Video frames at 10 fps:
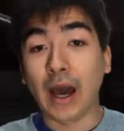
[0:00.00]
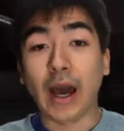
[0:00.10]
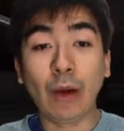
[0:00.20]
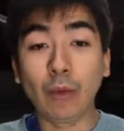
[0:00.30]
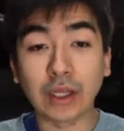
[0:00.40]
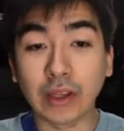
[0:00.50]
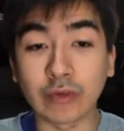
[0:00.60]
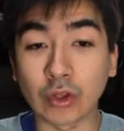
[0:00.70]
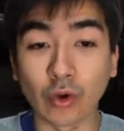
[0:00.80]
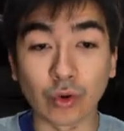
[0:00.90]
I wouldn't
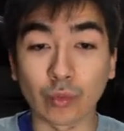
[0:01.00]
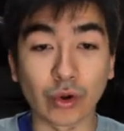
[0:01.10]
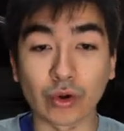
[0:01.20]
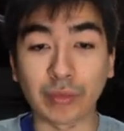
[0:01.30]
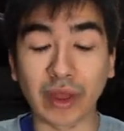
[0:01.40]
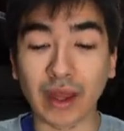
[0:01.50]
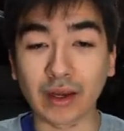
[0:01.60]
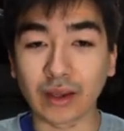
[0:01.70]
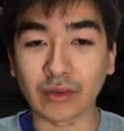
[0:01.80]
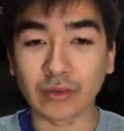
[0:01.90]
even know where to begin,
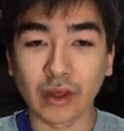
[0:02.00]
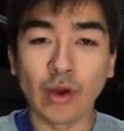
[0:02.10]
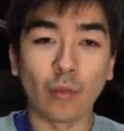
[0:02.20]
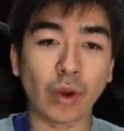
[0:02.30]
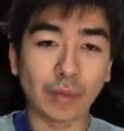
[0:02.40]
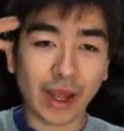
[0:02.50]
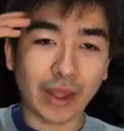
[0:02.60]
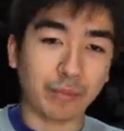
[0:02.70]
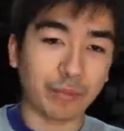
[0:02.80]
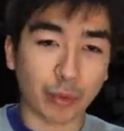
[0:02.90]
because when
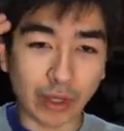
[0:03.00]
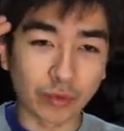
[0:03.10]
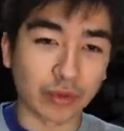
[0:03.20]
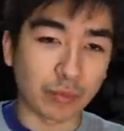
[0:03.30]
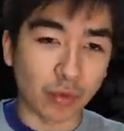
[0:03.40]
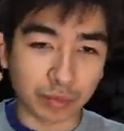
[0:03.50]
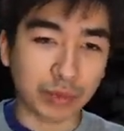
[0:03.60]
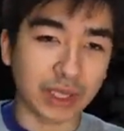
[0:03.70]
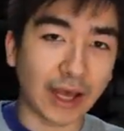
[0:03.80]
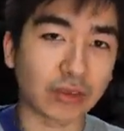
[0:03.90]
my brain was the most
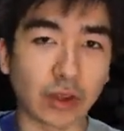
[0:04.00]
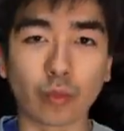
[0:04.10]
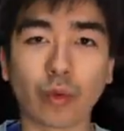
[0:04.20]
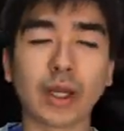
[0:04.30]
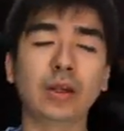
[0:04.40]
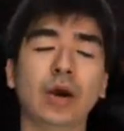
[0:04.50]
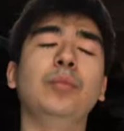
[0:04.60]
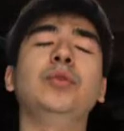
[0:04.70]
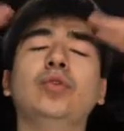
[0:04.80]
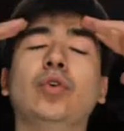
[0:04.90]
plastic, ready to
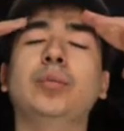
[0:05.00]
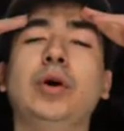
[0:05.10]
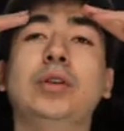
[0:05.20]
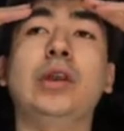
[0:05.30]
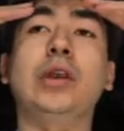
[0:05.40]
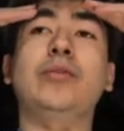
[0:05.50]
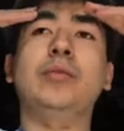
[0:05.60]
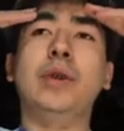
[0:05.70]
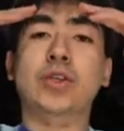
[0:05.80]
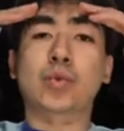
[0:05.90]
absorb all the
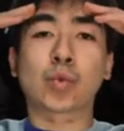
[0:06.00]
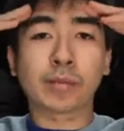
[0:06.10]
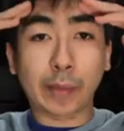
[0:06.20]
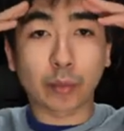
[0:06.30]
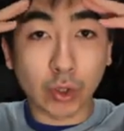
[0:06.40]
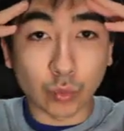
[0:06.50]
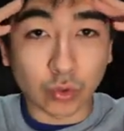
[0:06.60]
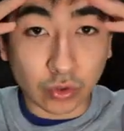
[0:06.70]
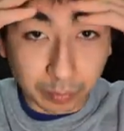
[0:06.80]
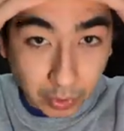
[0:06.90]
information, my brain was
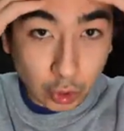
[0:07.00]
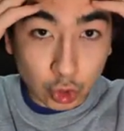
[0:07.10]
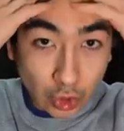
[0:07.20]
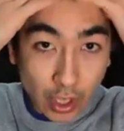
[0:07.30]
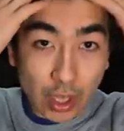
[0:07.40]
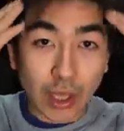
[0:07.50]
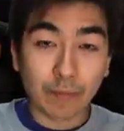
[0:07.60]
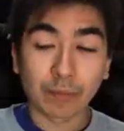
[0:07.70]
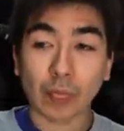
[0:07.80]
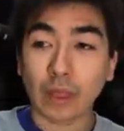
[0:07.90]
a sponge.
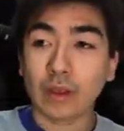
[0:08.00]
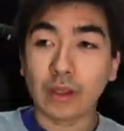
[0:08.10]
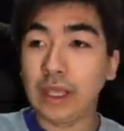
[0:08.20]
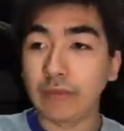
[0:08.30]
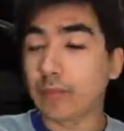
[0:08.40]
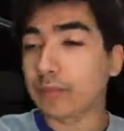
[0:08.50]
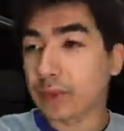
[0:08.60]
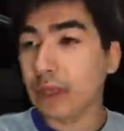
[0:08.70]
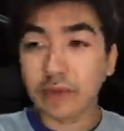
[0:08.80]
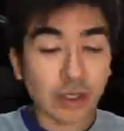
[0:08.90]

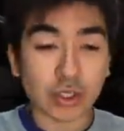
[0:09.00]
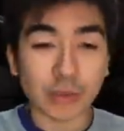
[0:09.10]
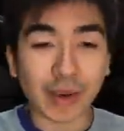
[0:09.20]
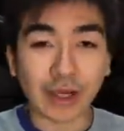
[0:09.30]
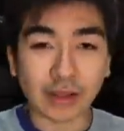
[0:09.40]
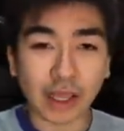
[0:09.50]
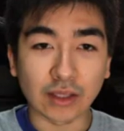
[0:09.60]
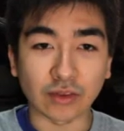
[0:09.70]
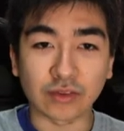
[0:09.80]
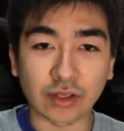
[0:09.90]
Even in Japan, it takes
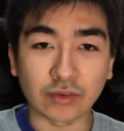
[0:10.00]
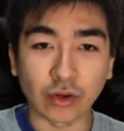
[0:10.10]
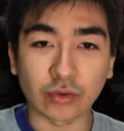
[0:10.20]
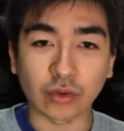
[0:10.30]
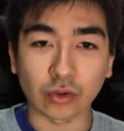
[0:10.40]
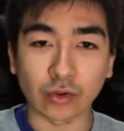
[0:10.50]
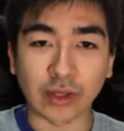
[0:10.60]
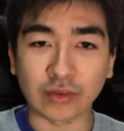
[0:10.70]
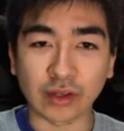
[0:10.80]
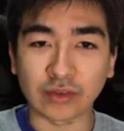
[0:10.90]
us 6 years to learn, I
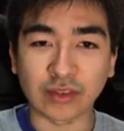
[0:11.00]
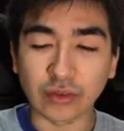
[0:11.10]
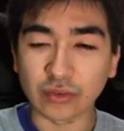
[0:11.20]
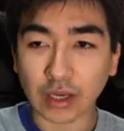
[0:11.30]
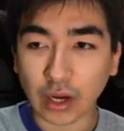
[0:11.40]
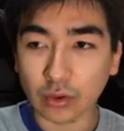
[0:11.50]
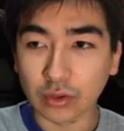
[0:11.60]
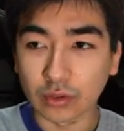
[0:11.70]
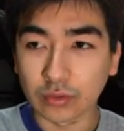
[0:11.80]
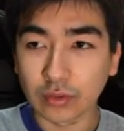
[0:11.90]
think, 1,000
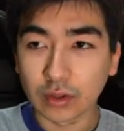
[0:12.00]
characters,